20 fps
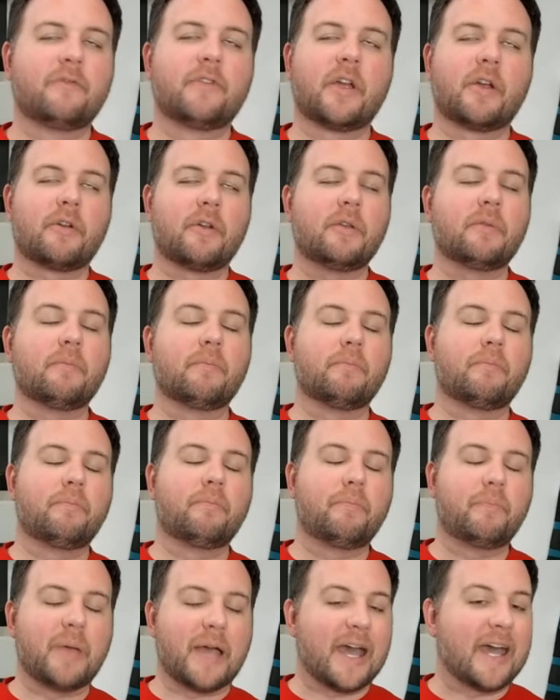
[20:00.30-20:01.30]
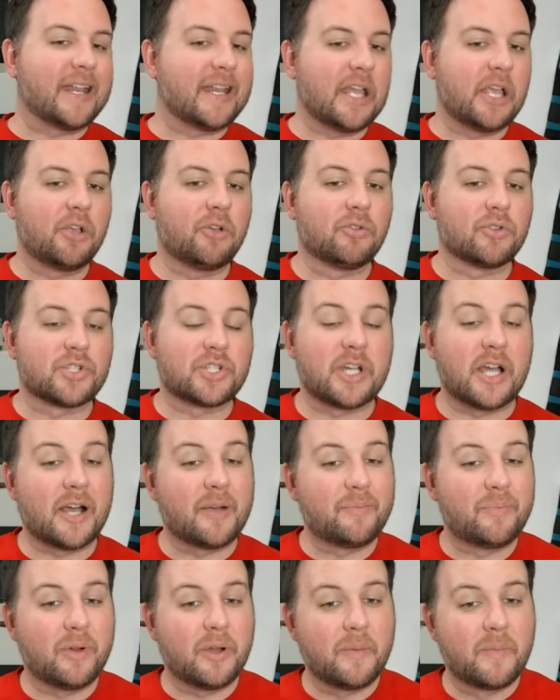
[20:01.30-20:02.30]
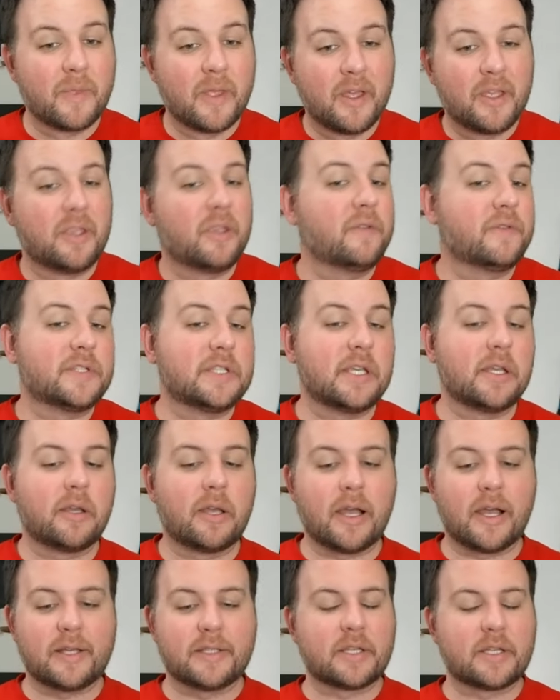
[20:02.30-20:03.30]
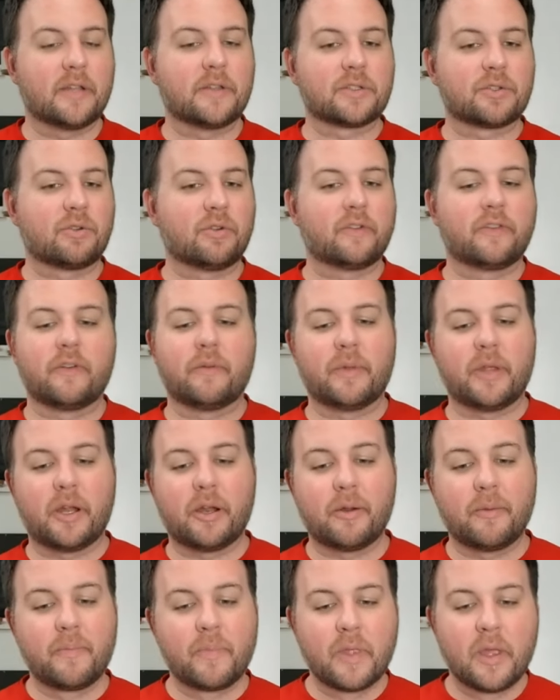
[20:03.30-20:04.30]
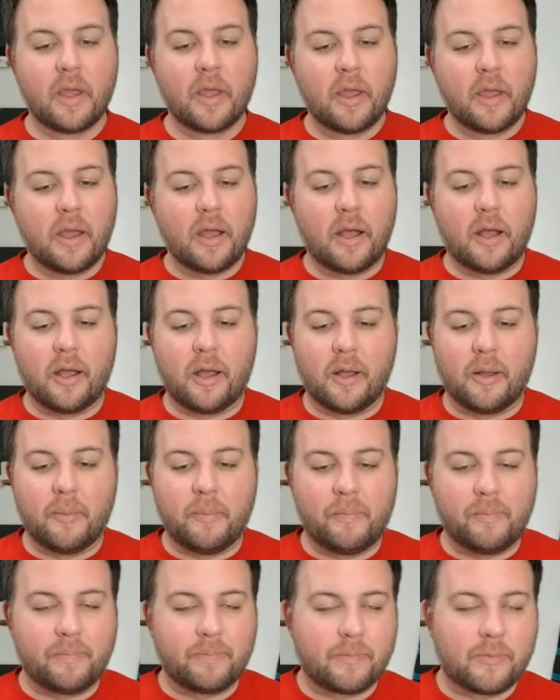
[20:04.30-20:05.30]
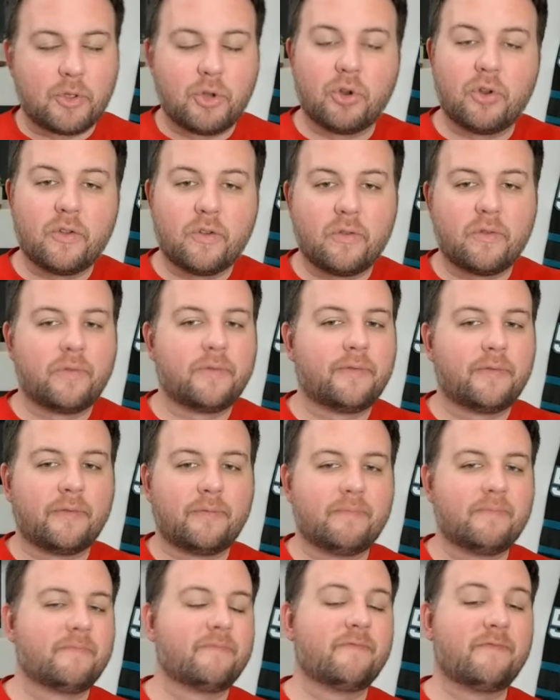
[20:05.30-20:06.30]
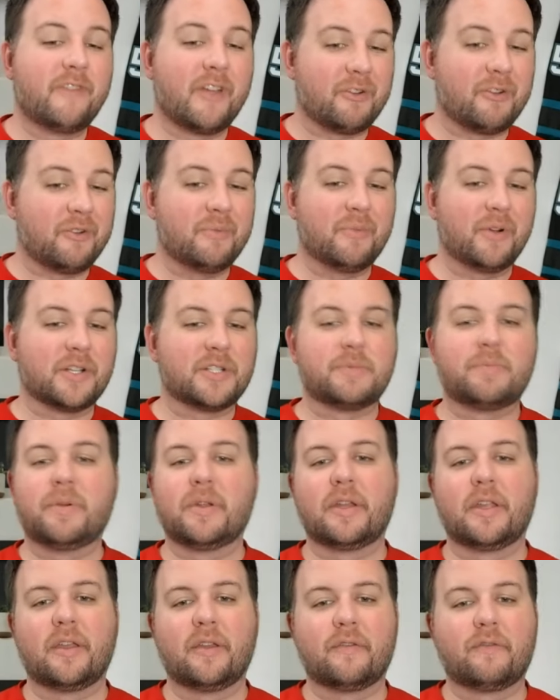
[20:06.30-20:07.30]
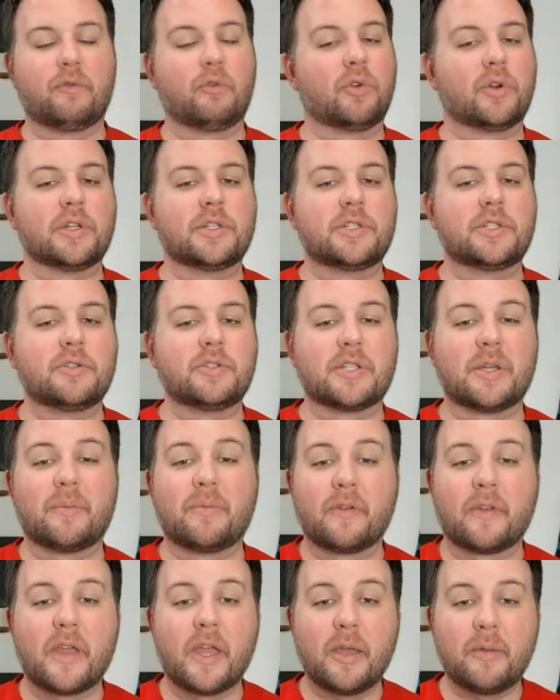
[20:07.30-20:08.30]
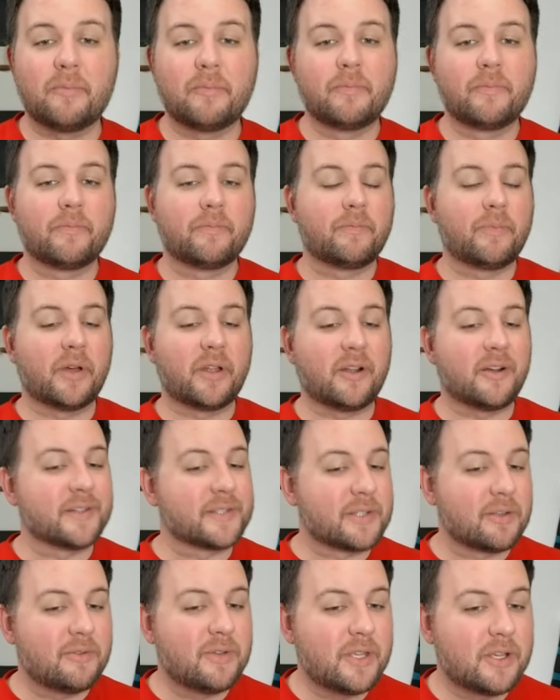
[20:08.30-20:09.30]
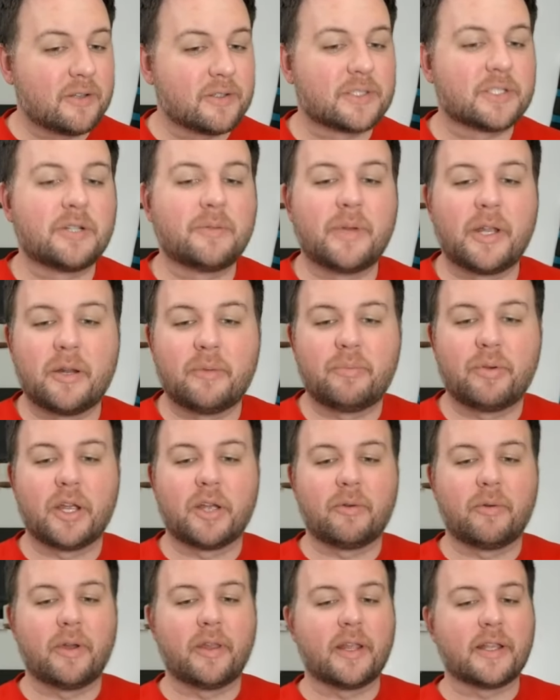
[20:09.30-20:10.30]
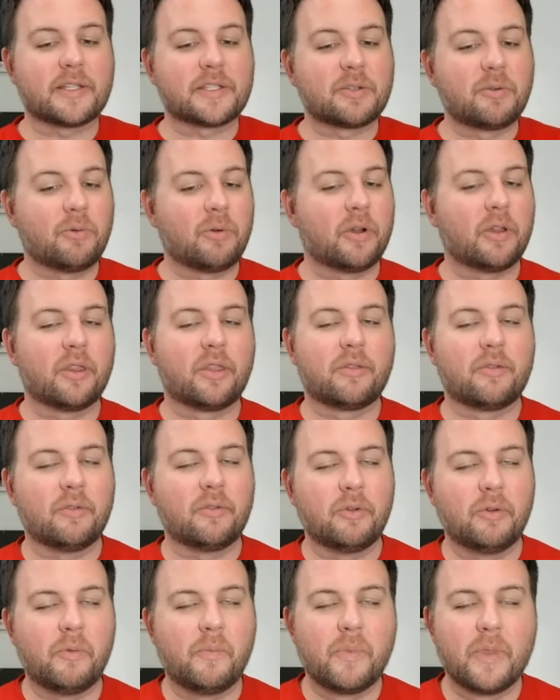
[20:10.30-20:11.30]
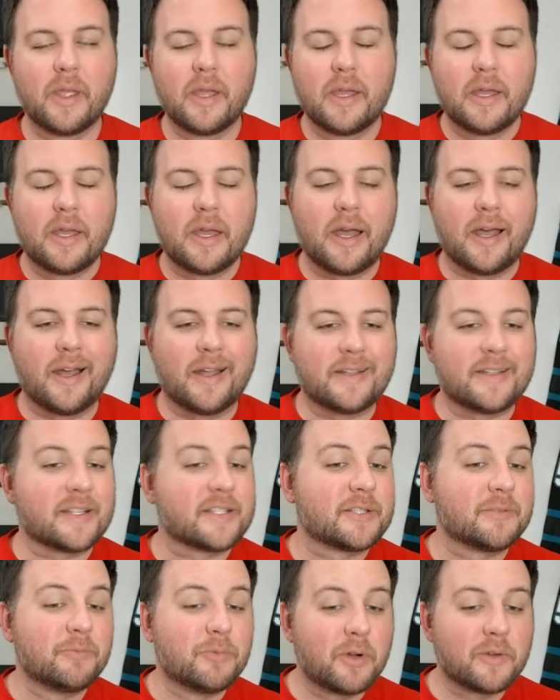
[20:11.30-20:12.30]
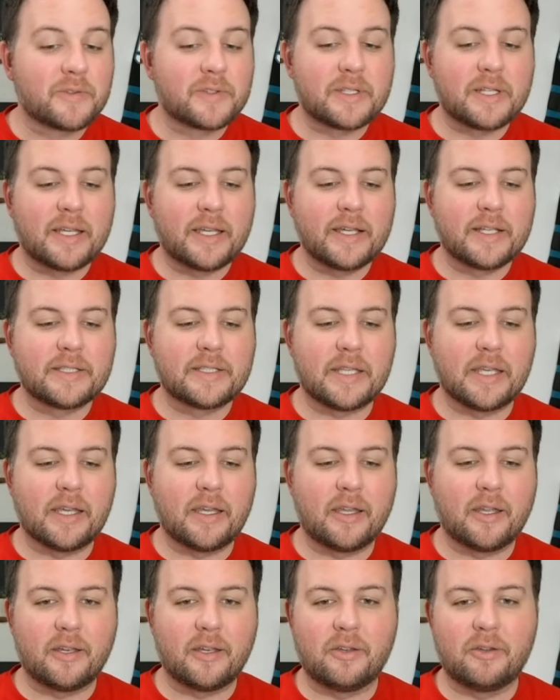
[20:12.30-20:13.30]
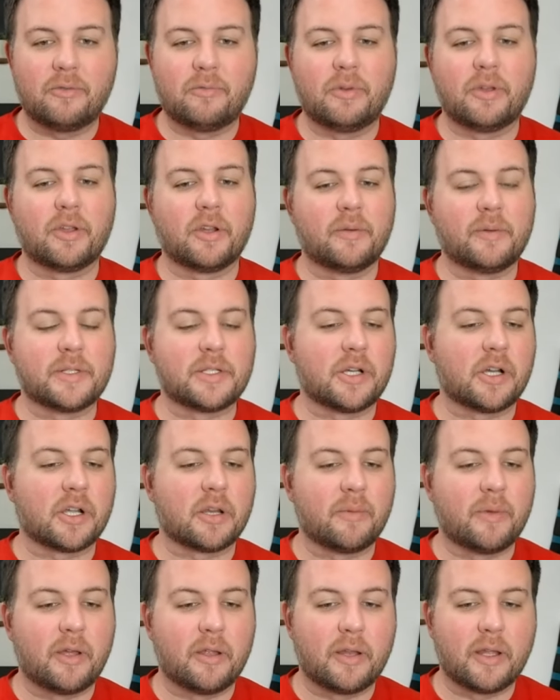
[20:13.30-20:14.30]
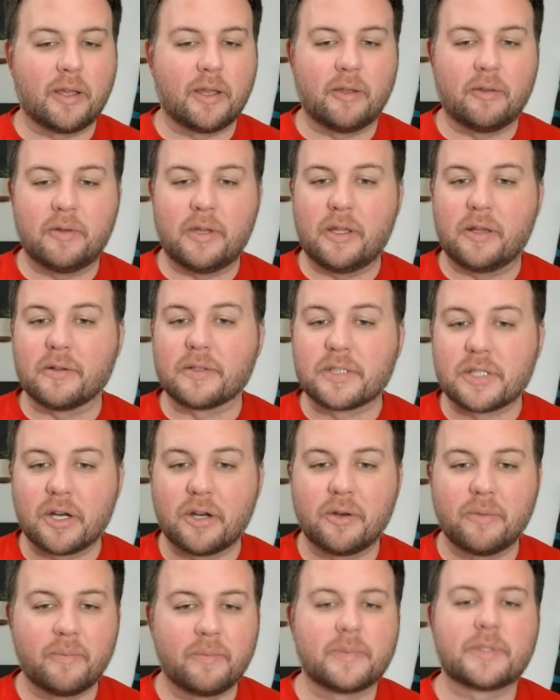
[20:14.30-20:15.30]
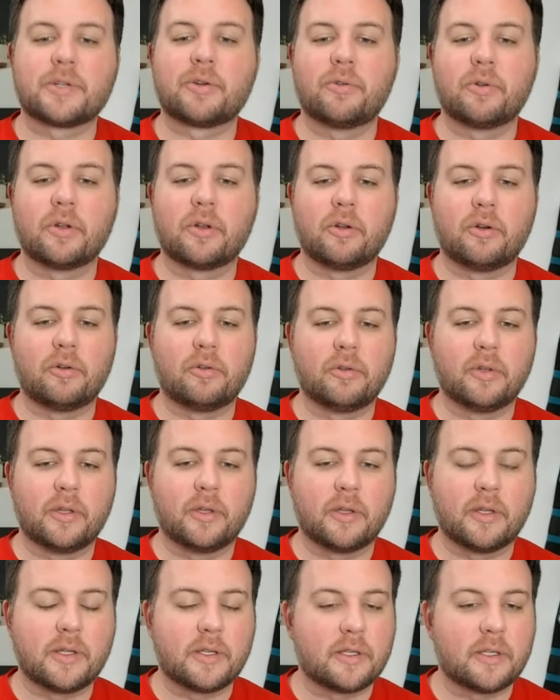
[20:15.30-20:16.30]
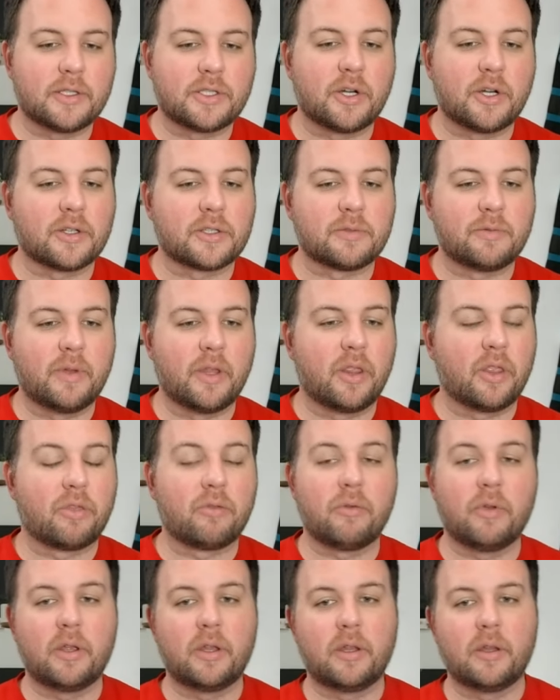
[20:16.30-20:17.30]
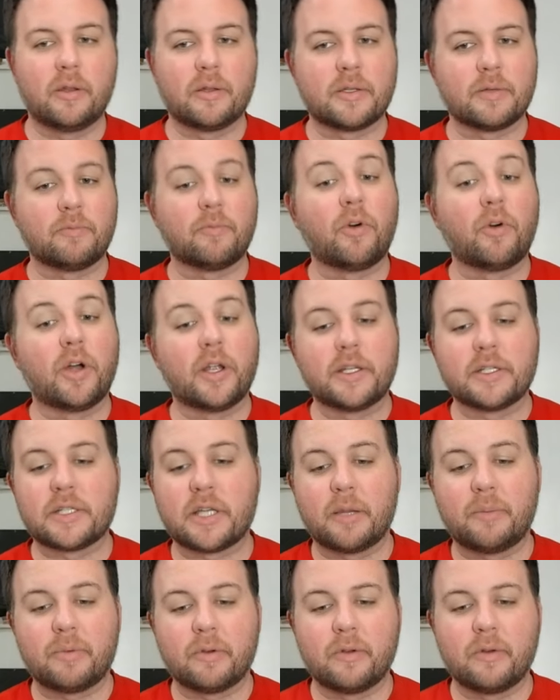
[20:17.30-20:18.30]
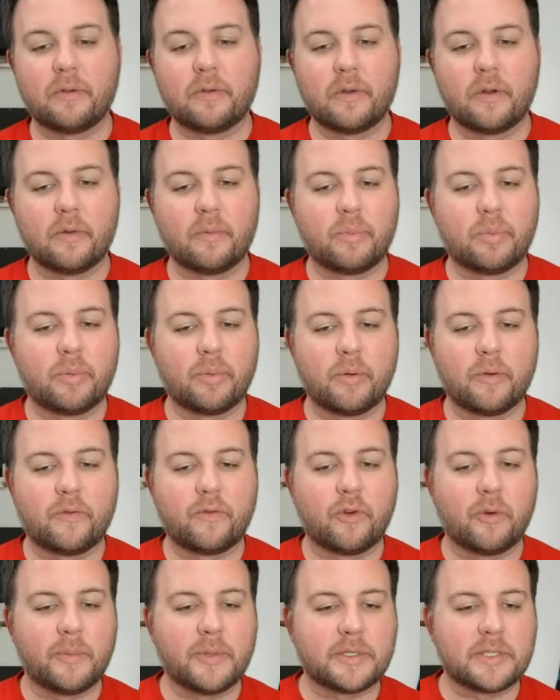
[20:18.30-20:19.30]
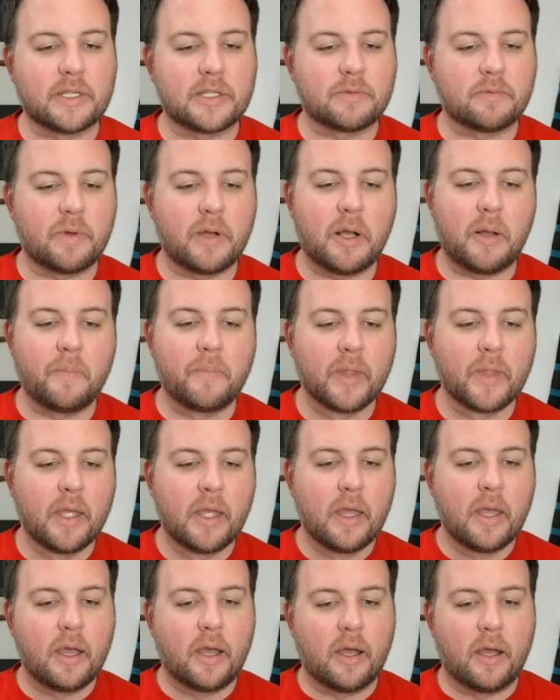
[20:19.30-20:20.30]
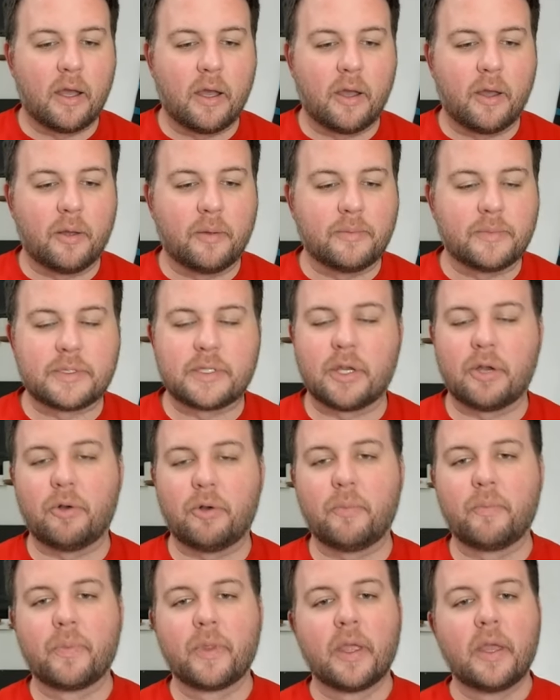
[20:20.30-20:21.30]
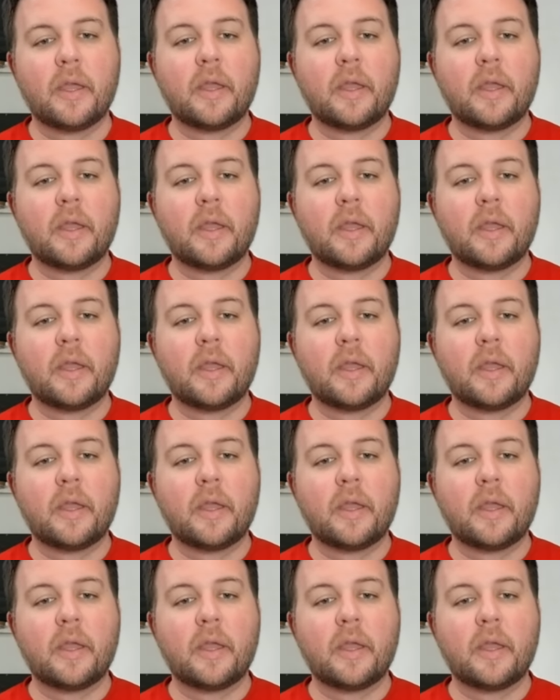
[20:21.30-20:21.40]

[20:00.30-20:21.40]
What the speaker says: very bad angle shot, but you've seen guys kind of score from there. Could have very much been a 4-2 type of game, but also Nico Sturm had a breakaway that squirted through Dustin Wolf's legs, and we could have been talking about how Nico Sturm scored a goal and the Sharks win 3-1 type of performance as well. So